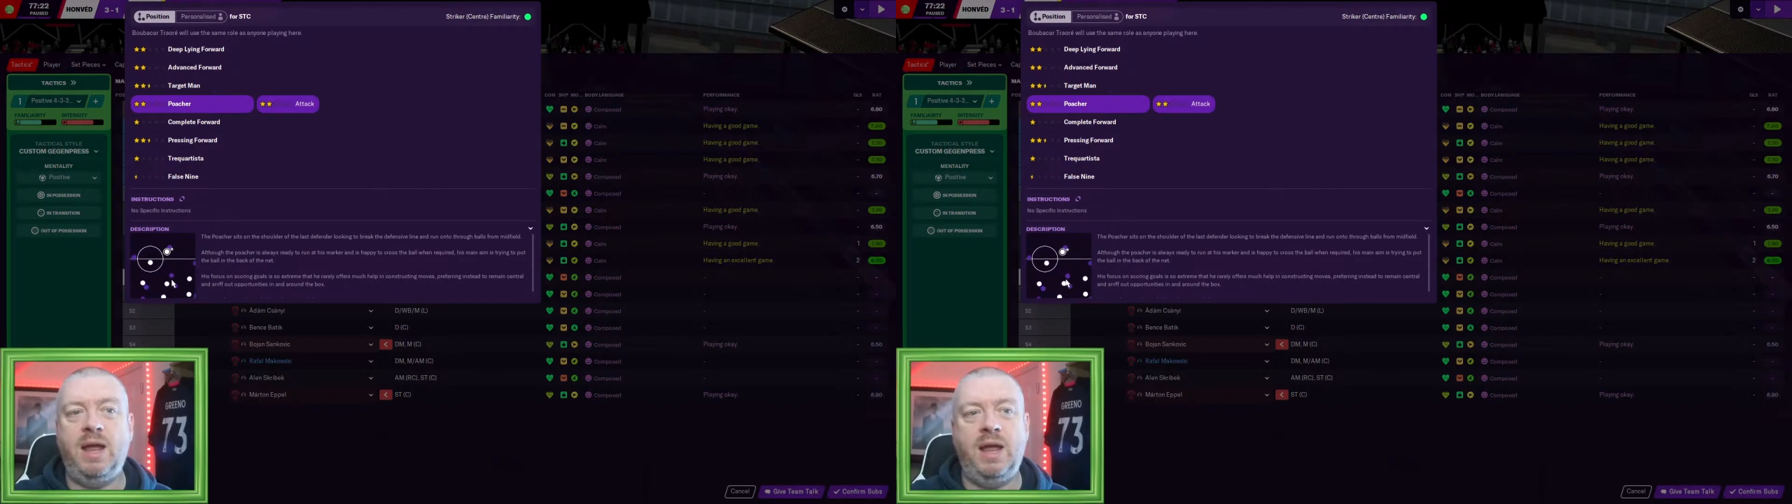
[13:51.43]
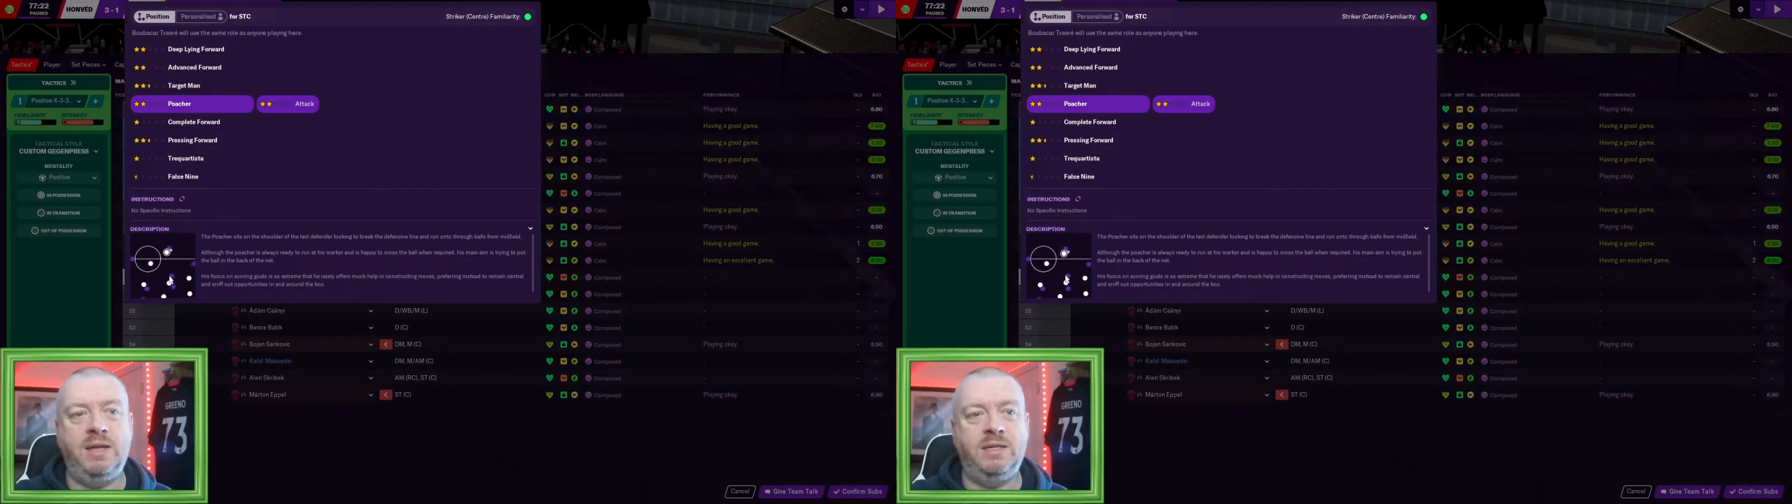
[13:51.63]

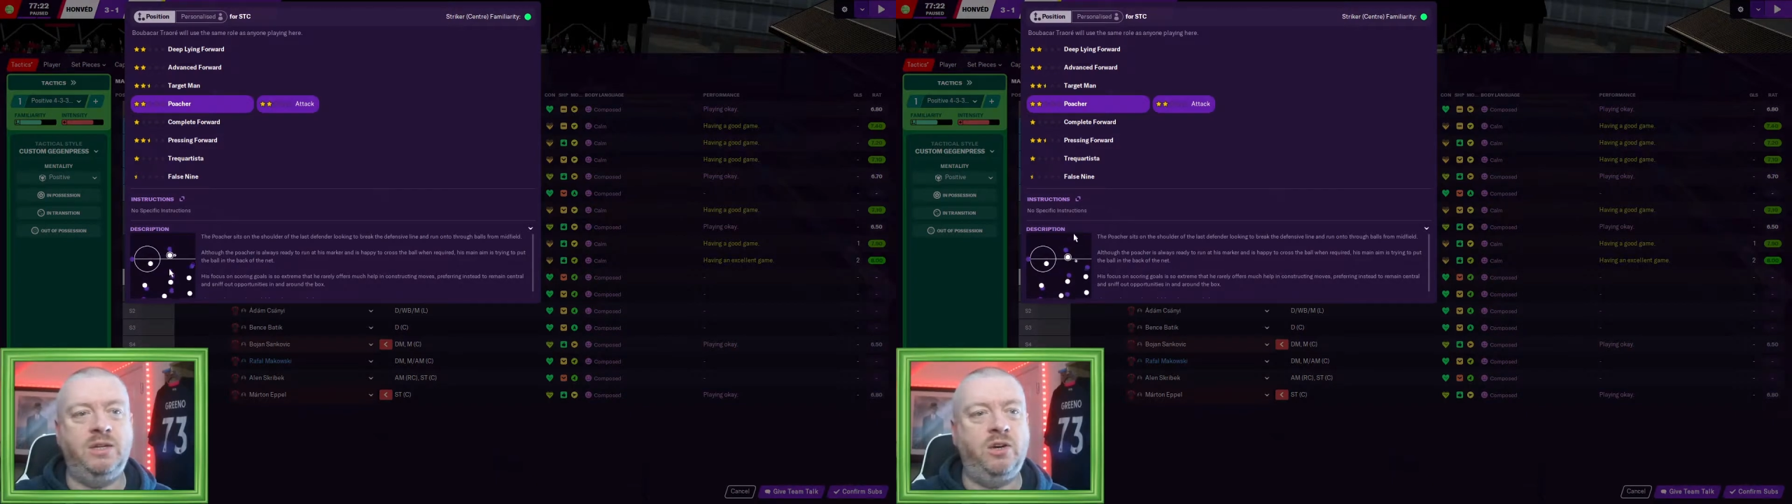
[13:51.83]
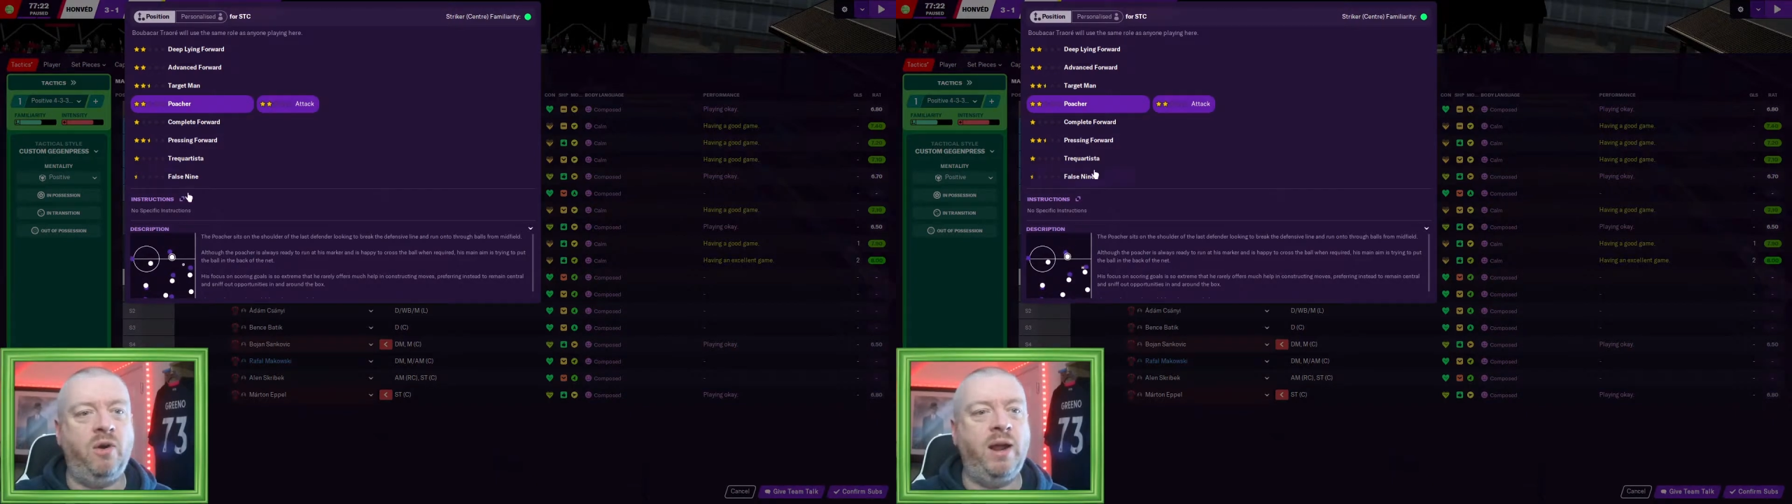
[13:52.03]

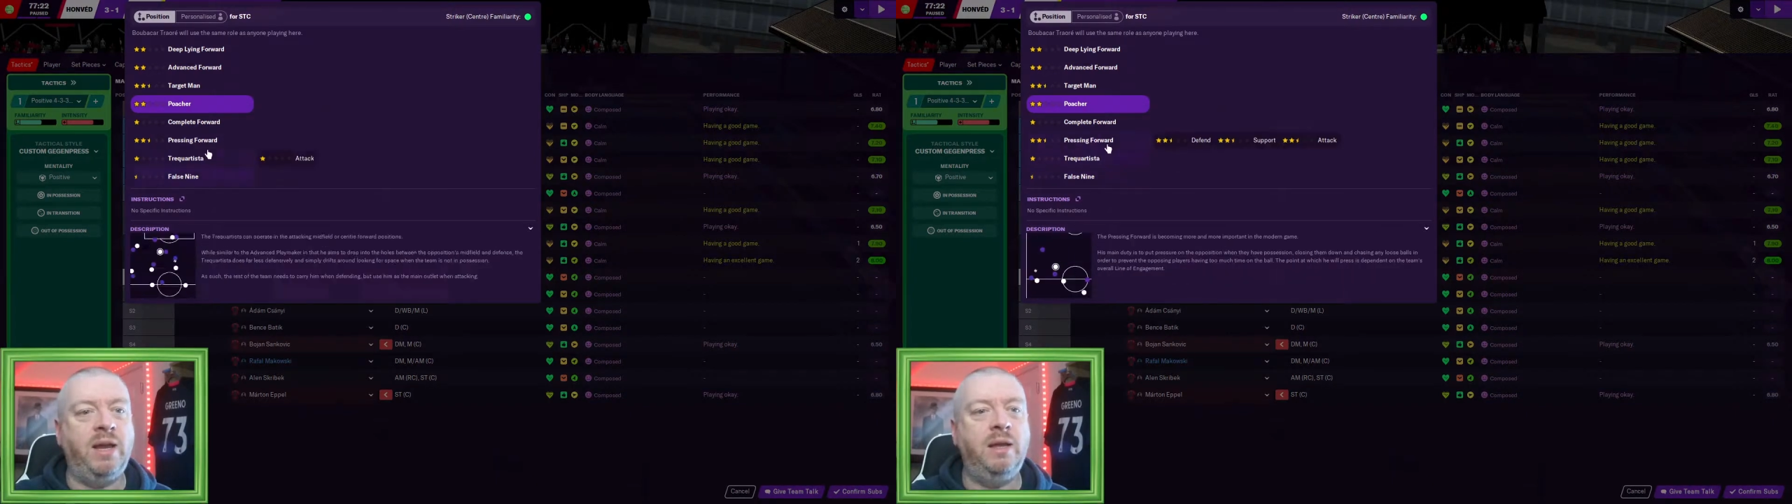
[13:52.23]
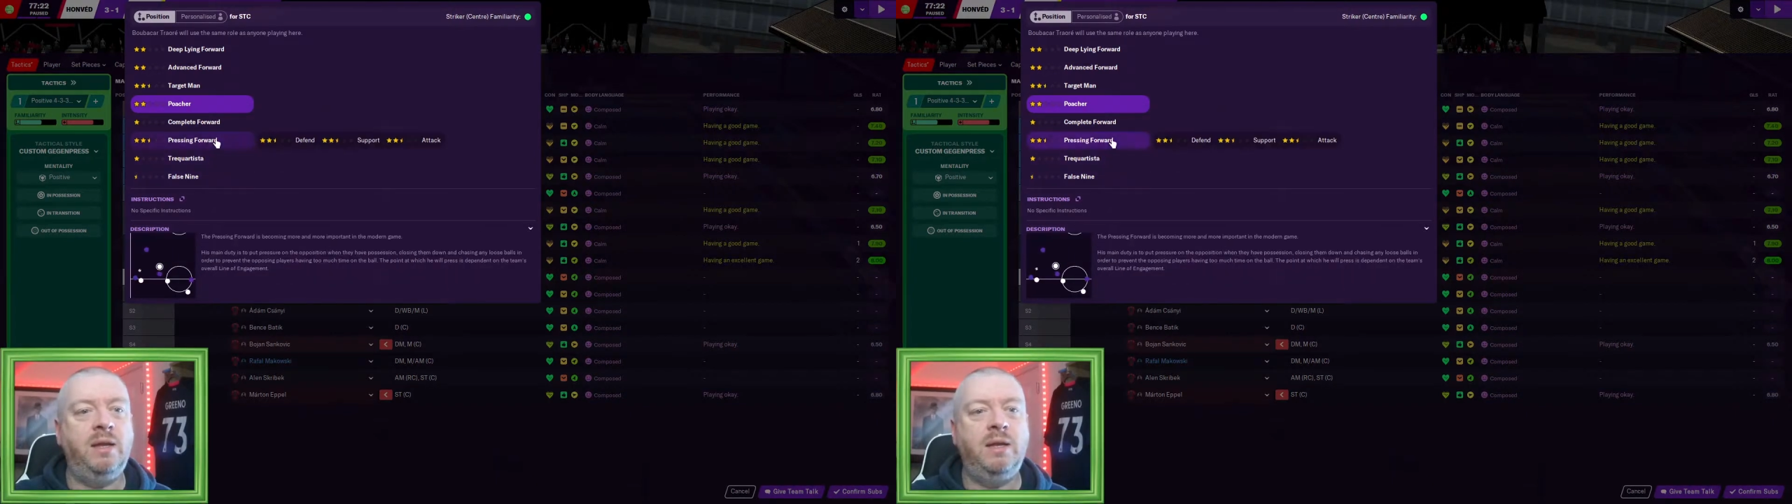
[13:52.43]
isn't great.